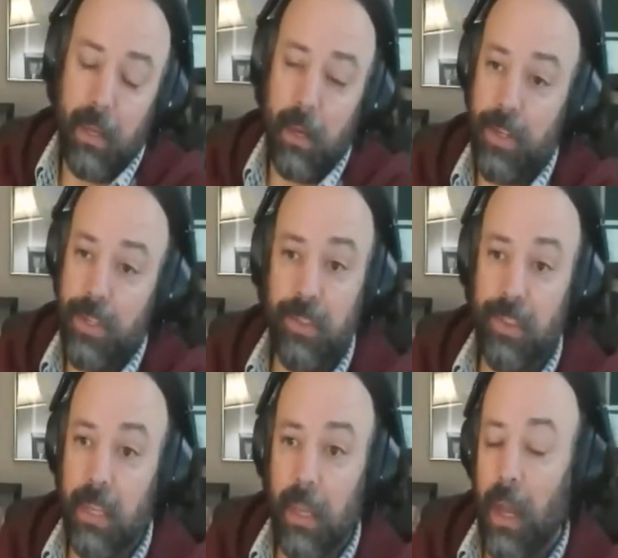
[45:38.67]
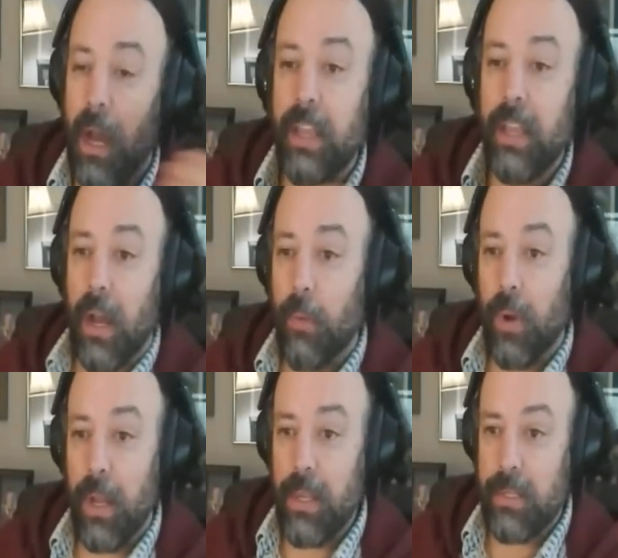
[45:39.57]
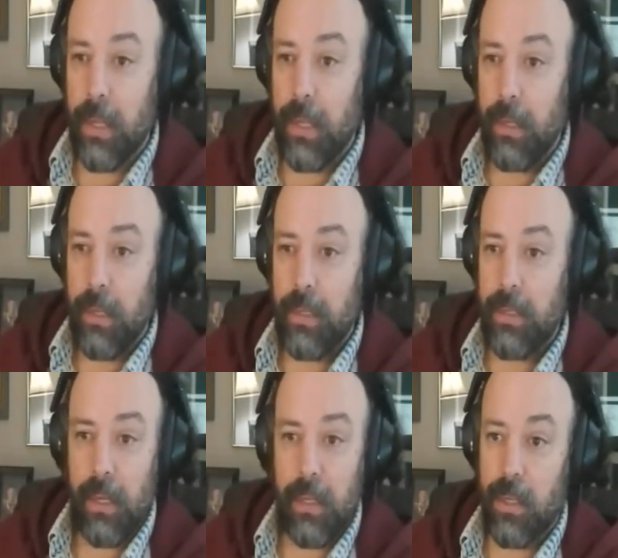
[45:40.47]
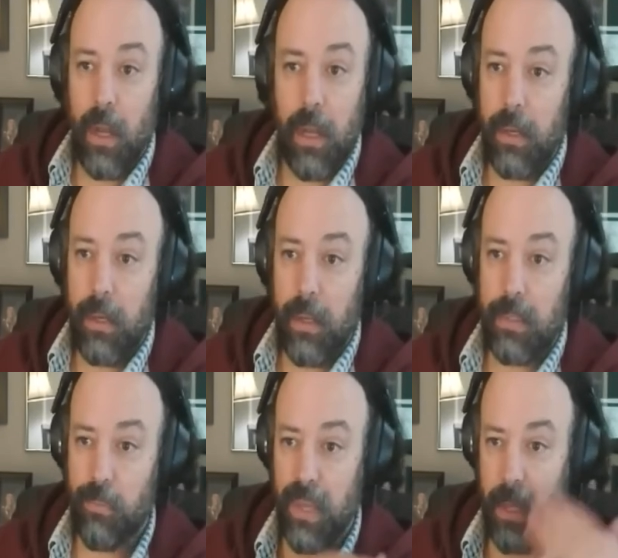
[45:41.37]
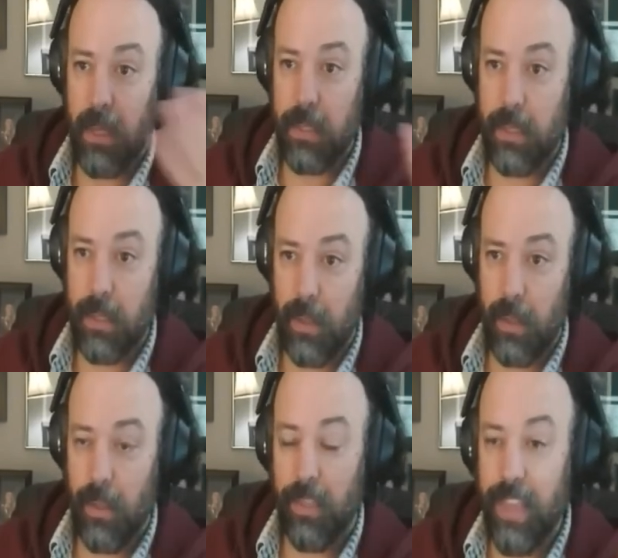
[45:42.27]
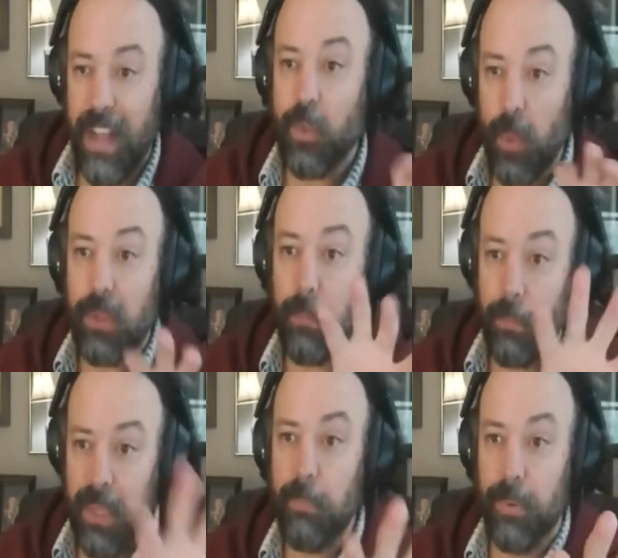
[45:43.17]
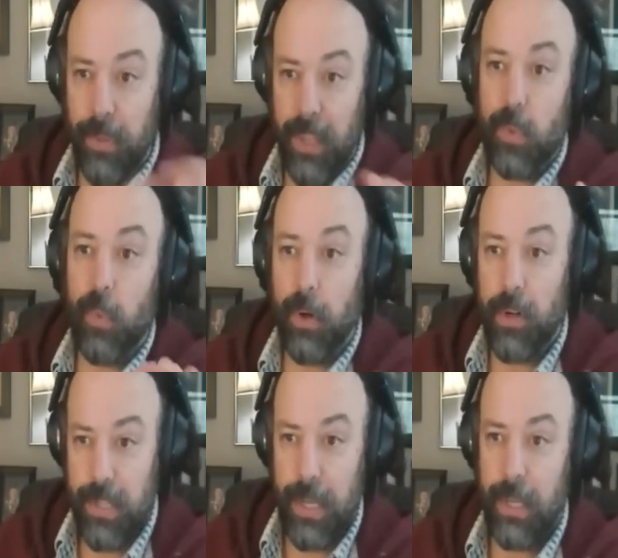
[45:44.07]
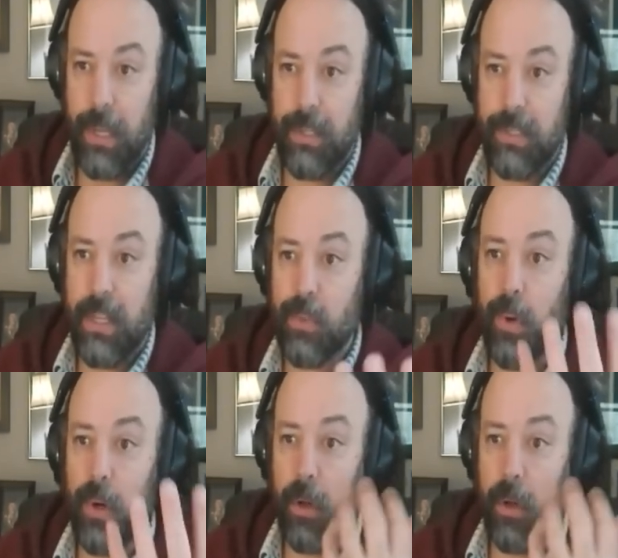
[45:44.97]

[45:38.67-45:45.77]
here's the thing. What I say is that it's because that's what the people, that's what our zeitgeist, that's what our